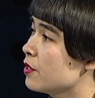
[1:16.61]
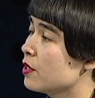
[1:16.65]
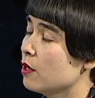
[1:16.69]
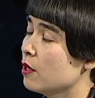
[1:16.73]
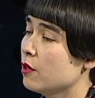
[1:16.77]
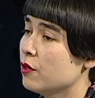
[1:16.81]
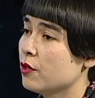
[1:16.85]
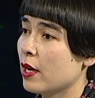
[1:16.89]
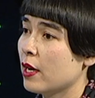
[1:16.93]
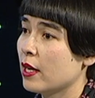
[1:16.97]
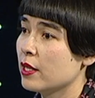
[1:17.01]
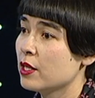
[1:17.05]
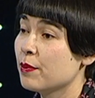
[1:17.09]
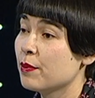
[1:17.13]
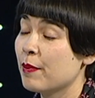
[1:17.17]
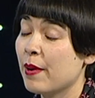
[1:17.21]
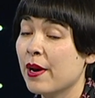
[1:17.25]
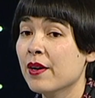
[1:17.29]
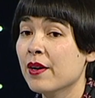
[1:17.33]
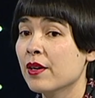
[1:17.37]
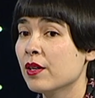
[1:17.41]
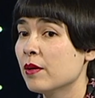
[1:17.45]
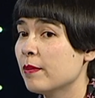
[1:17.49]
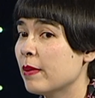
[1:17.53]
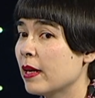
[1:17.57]
is so
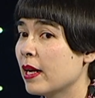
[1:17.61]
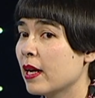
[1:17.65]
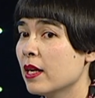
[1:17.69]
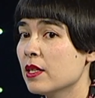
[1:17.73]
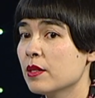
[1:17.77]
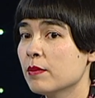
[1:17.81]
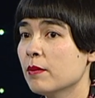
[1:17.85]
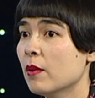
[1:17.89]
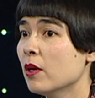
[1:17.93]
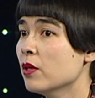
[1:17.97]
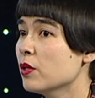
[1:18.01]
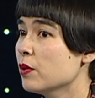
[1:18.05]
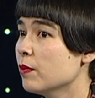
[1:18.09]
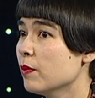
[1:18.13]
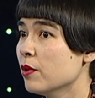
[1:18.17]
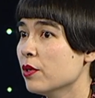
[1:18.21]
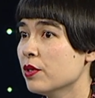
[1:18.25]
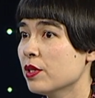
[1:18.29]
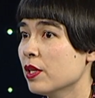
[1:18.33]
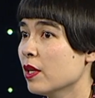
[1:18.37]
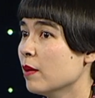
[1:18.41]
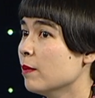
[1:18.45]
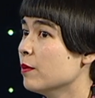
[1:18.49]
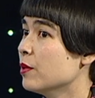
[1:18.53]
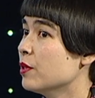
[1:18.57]
transparent because most
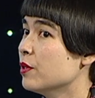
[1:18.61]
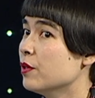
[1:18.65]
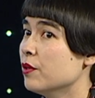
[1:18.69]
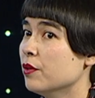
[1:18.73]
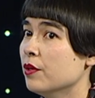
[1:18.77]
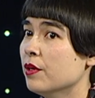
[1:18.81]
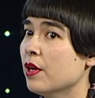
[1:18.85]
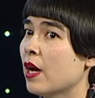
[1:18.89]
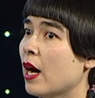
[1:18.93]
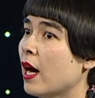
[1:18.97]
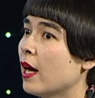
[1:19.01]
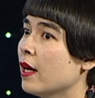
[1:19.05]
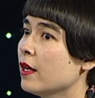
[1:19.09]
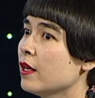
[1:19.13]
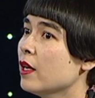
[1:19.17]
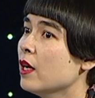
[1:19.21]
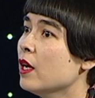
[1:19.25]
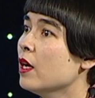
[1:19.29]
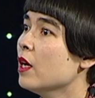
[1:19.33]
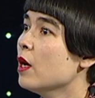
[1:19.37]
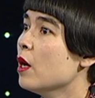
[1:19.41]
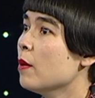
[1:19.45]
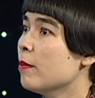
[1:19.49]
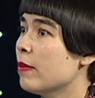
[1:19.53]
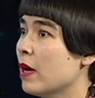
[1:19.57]
museums do not
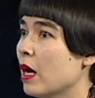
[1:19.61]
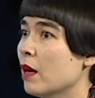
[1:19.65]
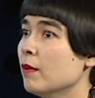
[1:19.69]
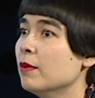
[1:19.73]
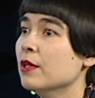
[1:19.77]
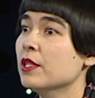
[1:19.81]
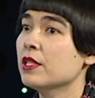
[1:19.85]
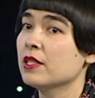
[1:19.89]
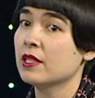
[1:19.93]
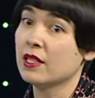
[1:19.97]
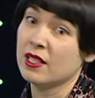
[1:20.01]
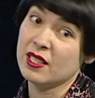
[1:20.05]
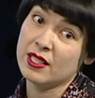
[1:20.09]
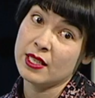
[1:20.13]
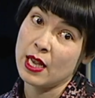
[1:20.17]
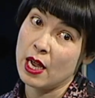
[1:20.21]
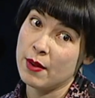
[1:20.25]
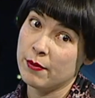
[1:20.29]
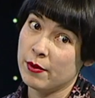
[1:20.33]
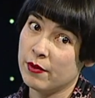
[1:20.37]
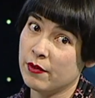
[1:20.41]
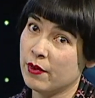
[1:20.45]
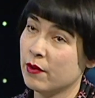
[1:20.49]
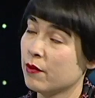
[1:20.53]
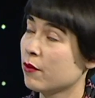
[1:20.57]
publish this
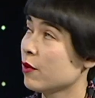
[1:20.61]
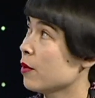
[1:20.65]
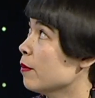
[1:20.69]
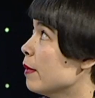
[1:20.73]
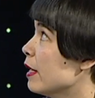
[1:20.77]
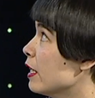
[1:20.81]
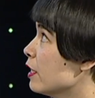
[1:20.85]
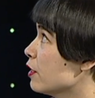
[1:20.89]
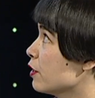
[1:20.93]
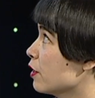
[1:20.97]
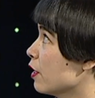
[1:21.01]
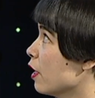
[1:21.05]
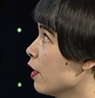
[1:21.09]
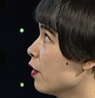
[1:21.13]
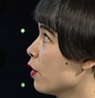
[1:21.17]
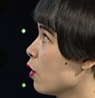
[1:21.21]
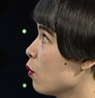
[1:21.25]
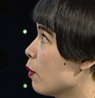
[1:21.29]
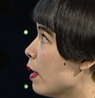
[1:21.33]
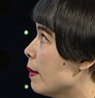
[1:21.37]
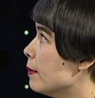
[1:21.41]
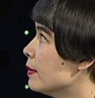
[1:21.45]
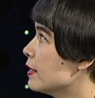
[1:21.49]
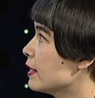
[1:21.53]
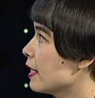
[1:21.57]
type of information on
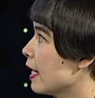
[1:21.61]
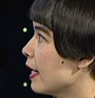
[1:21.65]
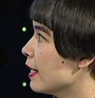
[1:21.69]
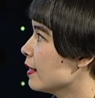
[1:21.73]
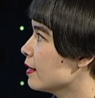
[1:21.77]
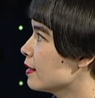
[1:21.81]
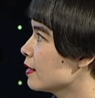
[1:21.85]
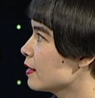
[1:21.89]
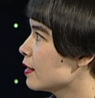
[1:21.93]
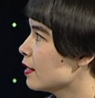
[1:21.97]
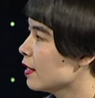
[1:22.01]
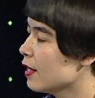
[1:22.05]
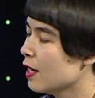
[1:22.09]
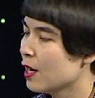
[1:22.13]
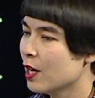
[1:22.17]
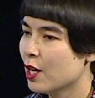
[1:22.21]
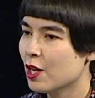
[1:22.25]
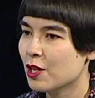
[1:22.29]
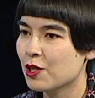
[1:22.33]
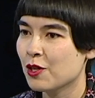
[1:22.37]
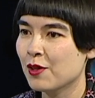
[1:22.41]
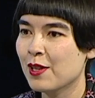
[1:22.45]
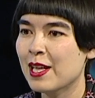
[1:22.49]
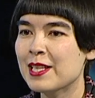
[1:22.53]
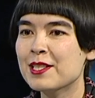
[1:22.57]
their websites.
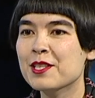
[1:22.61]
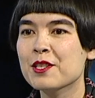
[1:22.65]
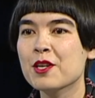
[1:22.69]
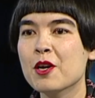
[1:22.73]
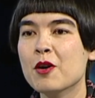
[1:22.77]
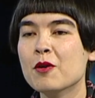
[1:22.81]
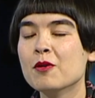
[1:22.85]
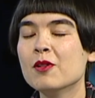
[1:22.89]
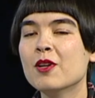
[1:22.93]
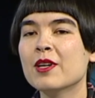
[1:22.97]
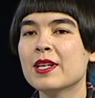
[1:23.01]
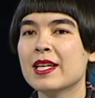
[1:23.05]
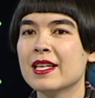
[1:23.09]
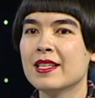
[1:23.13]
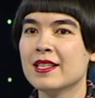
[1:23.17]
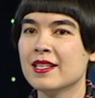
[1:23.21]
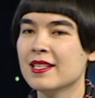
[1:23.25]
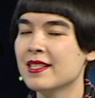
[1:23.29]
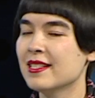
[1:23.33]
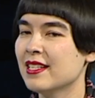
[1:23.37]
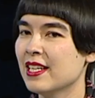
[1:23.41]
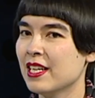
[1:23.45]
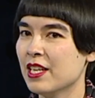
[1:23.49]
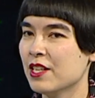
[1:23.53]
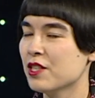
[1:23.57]
So let's go look in
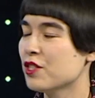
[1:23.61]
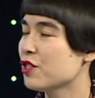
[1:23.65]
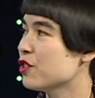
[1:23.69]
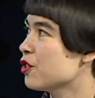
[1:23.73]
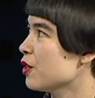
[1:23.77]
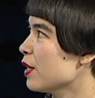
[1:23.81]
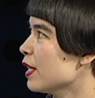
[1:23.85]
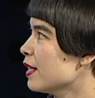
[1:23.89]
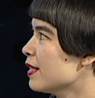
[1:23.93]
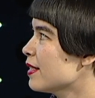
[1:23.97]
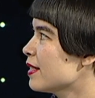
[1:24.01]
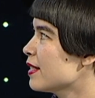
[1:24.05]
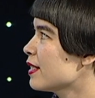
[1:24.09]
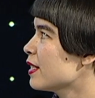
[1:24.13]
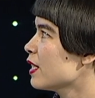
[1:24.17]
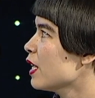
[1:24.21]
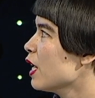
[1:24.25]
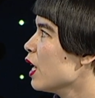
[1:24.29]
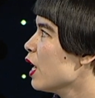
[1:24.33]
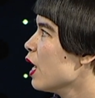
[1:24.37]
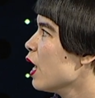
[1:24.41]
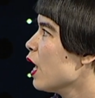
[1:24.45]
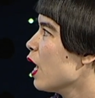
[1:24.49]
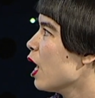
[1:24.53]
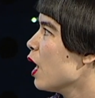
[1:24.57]
the city streets.
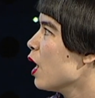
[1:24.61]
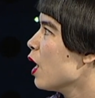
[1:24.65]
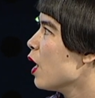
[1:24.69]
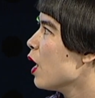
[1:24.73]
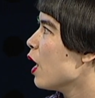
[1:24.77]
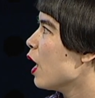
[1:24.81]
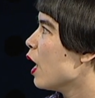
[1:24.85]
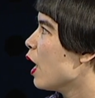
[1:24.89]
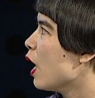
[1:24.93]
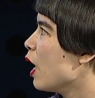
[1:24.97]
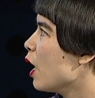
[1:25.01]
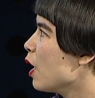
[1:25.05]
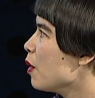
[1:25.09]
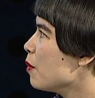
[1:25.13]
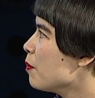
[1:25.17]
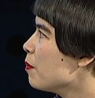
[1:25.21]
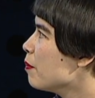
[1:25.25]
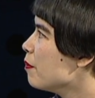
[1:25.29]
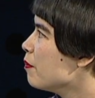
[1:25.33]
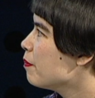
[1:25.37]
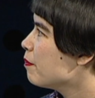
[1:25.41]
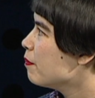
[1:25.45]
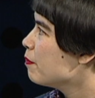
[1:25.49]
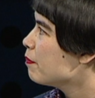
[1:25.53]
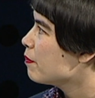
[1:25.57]

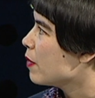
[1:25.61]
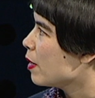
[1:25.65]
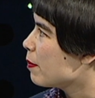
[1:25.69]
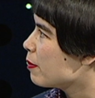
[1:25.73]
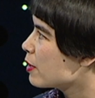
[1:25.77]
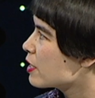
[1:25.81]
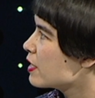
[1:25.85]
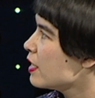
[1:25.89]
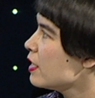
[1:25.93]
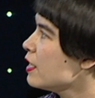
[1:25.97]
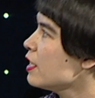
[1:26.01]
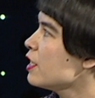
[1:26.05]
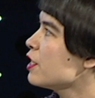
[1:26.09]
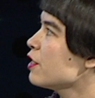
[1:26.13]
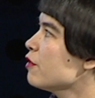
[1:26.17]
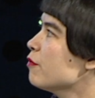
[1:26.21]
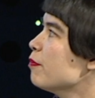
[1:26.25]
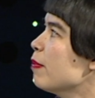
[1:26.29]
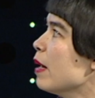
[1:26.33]
The percentage